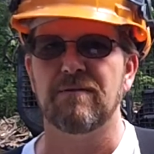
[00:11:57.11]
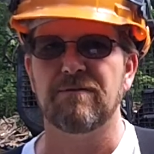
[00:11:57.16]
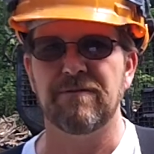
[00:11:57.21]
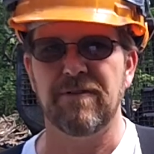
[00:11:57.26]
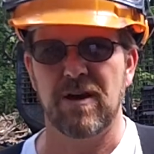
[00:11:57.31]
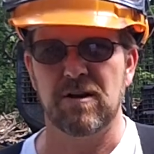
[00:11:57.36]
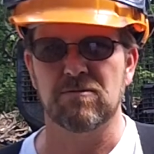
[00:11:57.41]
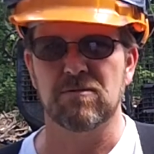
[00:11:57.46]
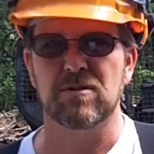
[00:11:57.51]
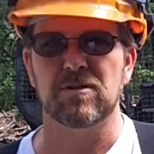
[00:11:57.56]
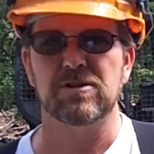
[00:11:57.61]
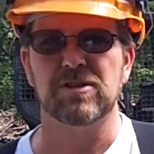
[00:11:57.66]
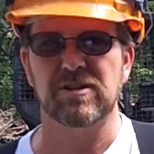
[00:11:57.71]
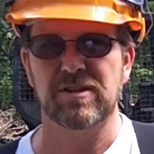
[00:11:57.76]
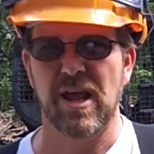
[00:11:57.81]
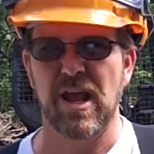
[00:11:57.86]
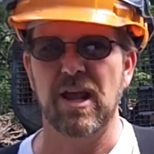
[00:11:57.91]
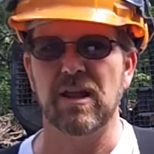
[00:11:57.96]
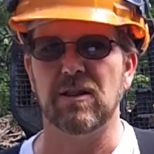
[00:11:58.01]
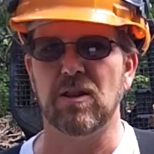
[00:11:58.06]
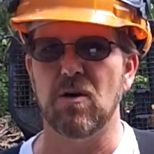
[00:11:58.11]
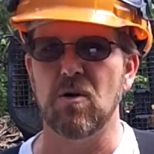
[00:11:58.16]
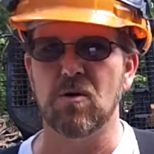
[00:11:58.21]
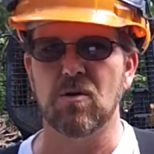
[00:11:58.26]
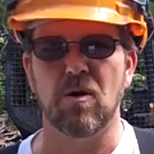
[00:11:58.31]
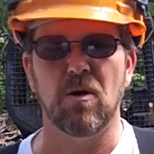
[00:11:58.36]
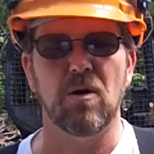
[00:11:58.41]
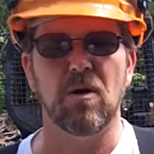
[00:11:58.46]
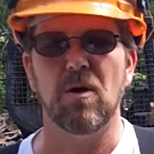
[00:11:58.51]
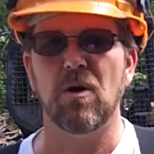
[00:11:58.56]
federal, state,
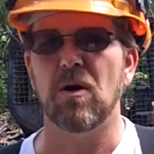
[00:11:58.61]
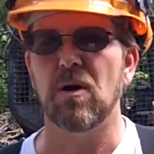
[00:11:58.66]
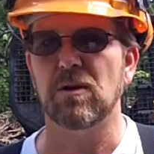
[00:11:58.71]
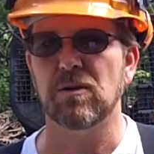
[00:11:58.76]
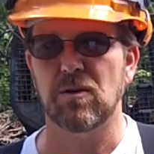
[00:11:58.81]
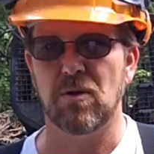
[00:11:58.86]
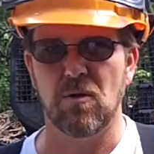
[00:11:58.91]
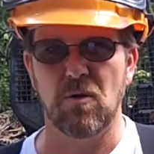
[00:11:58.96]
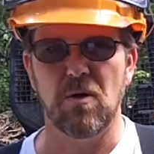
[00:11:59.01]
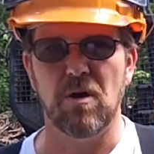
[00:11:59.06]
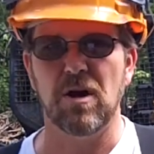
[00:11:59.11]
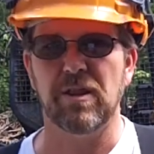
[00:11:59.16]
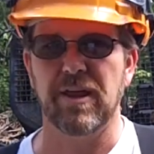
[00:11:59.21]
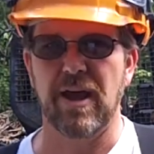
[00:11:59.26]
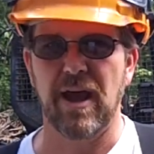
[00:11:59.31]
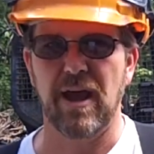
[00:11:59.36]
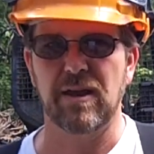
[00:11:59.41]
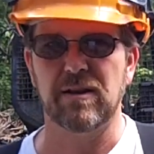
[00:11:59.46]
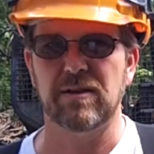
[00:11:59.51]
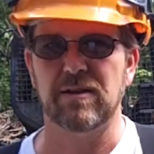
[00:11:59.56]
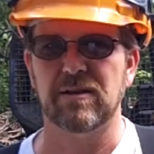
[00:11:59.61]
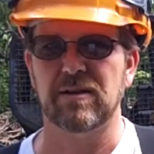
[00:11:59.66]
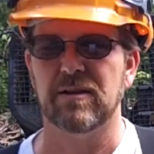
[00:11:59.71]
local, all that.